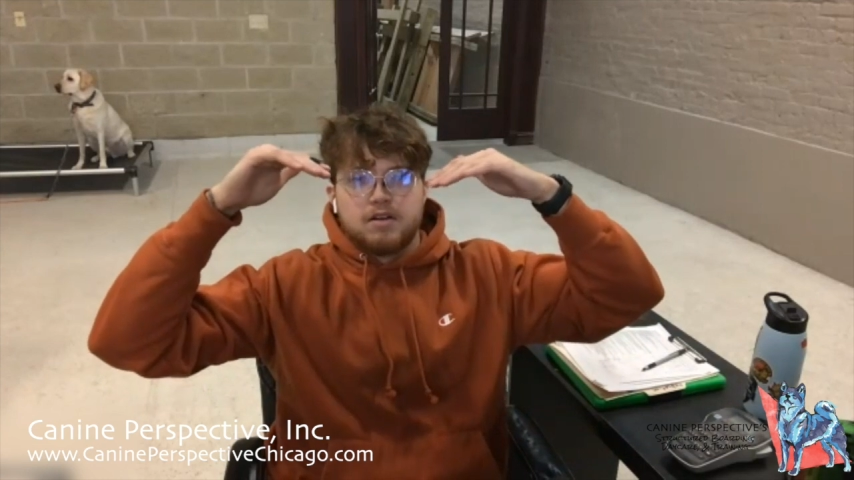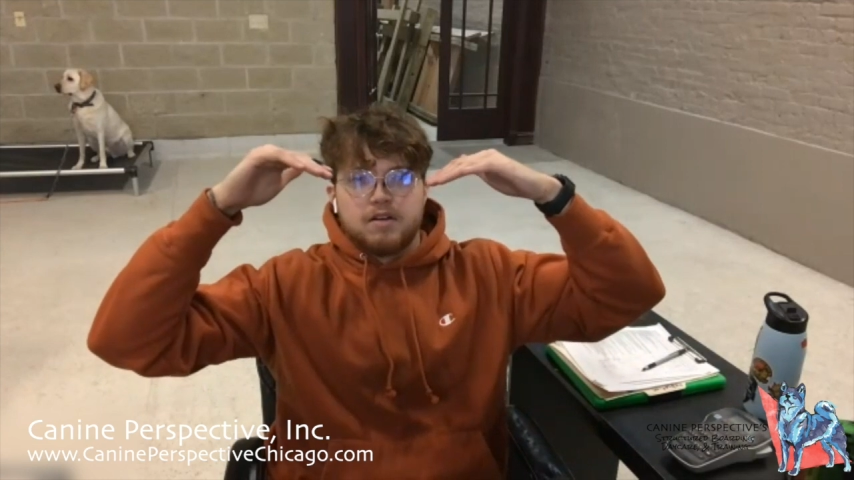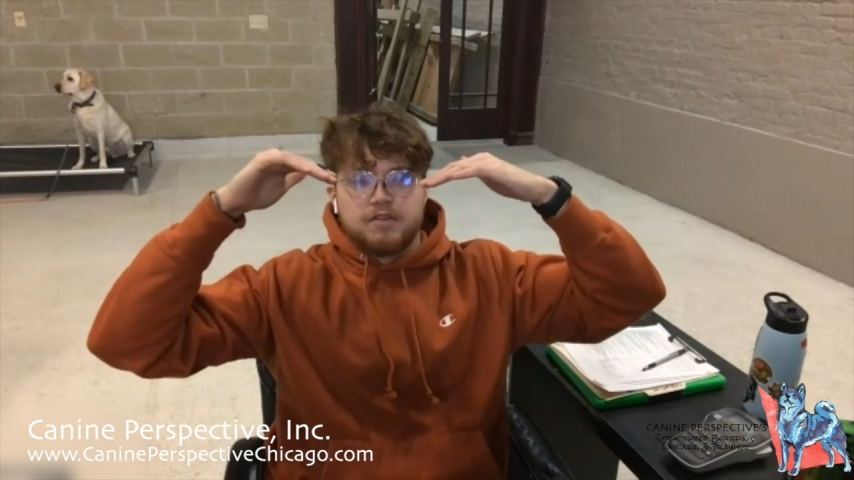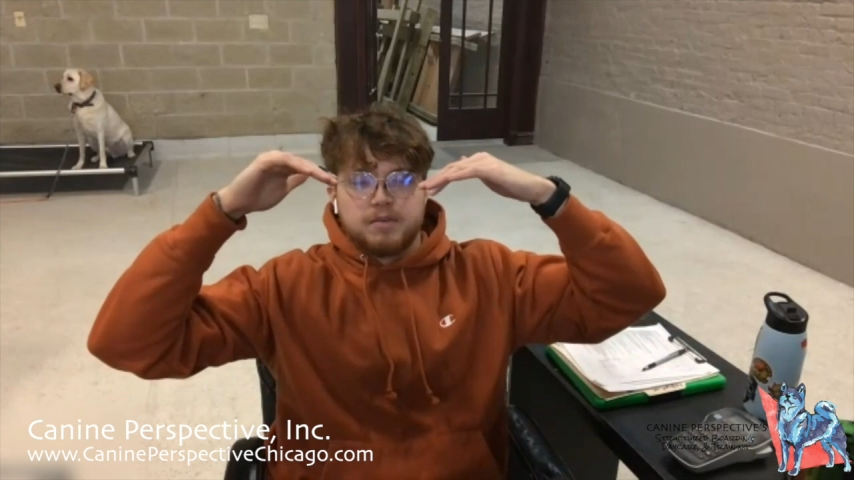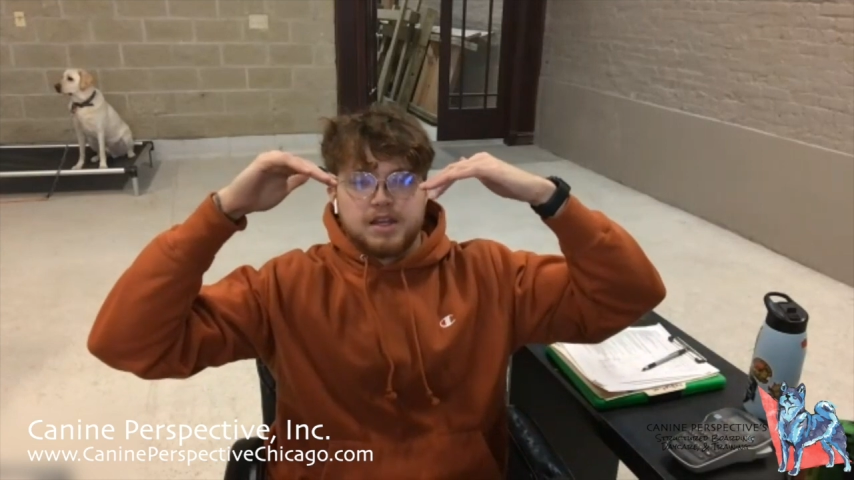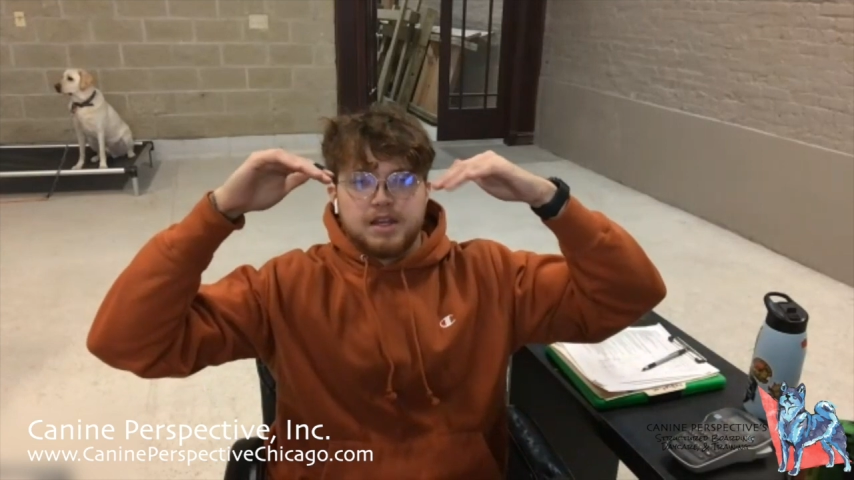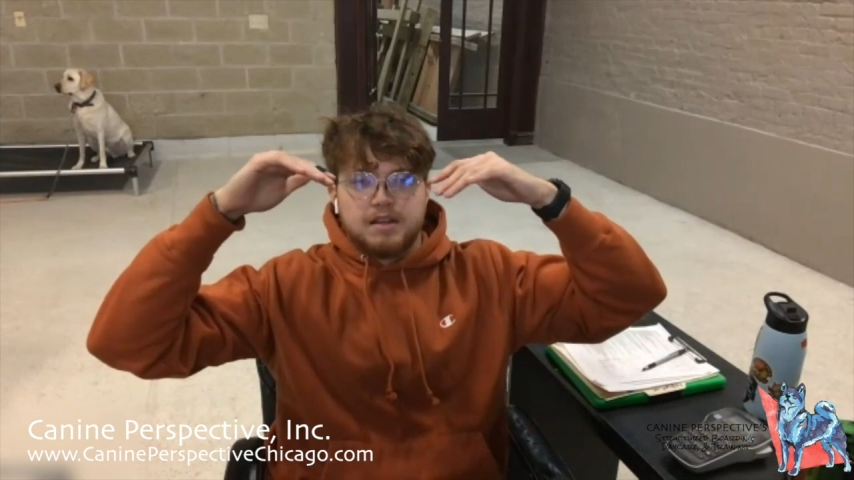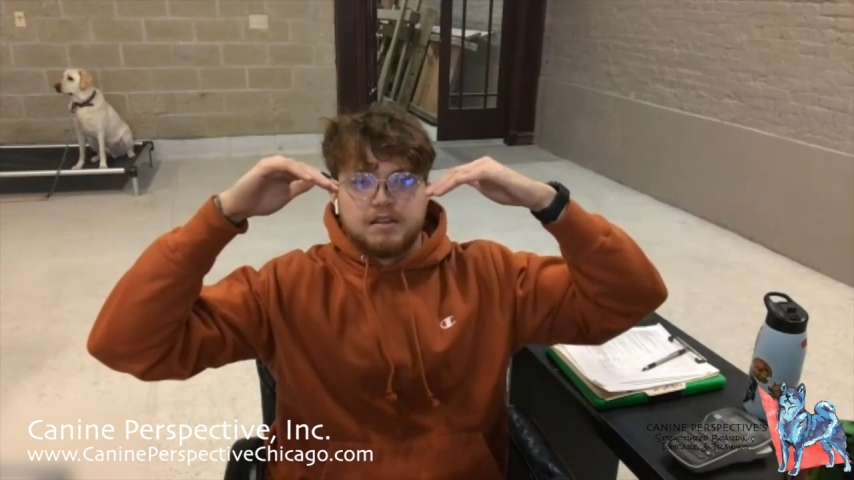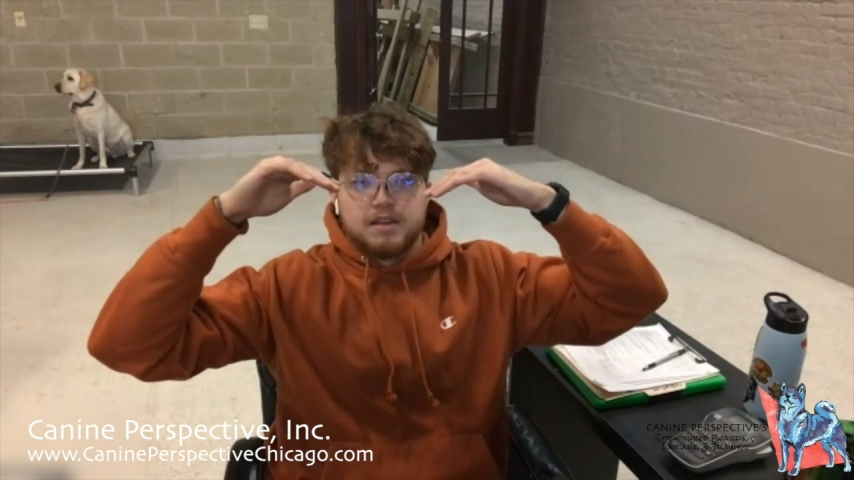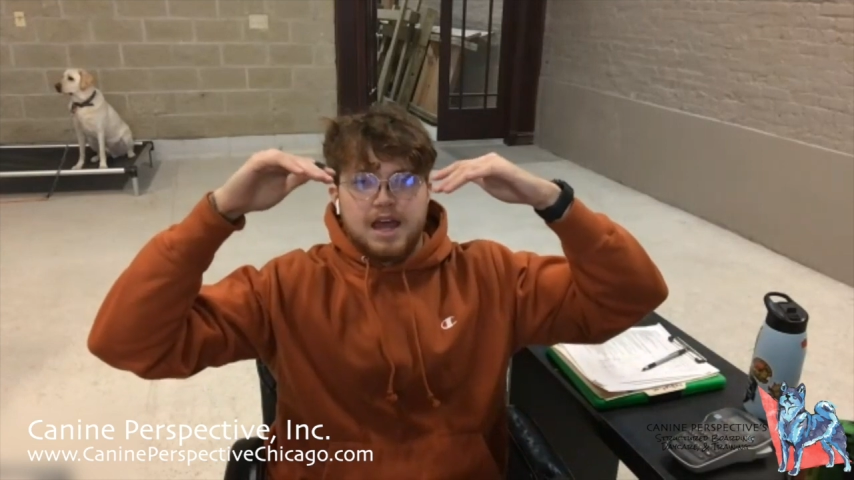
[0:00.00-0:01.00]
her from
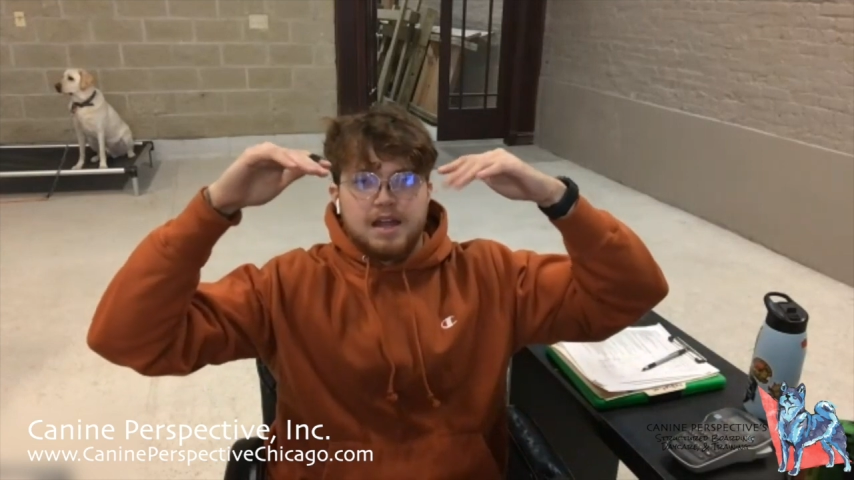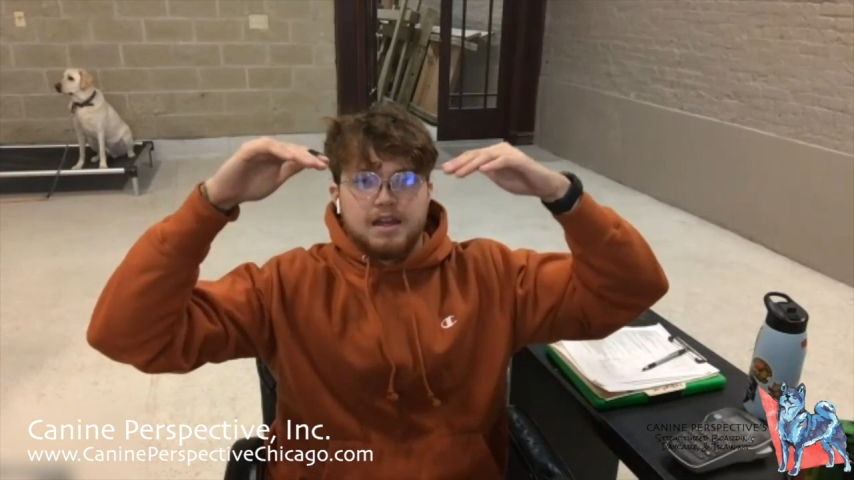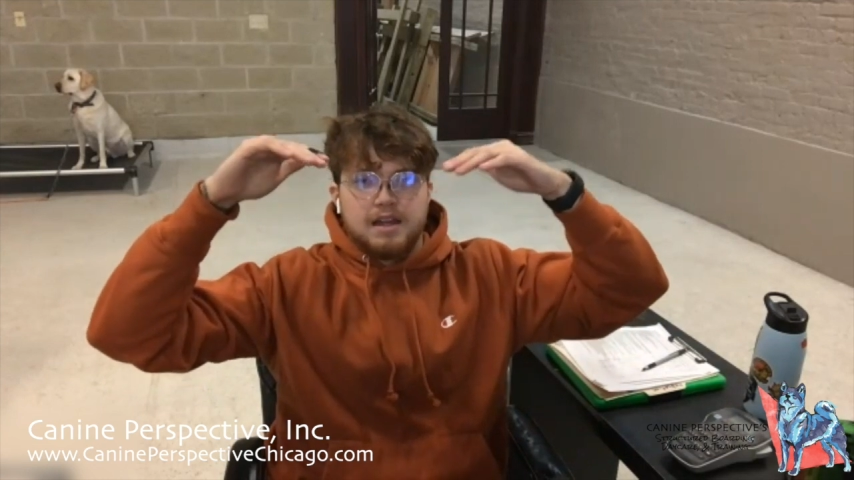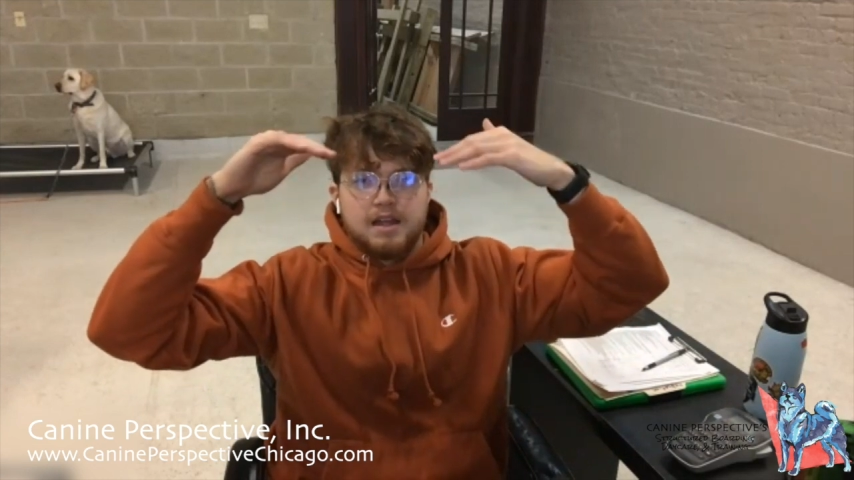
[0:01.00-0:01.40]
getting to that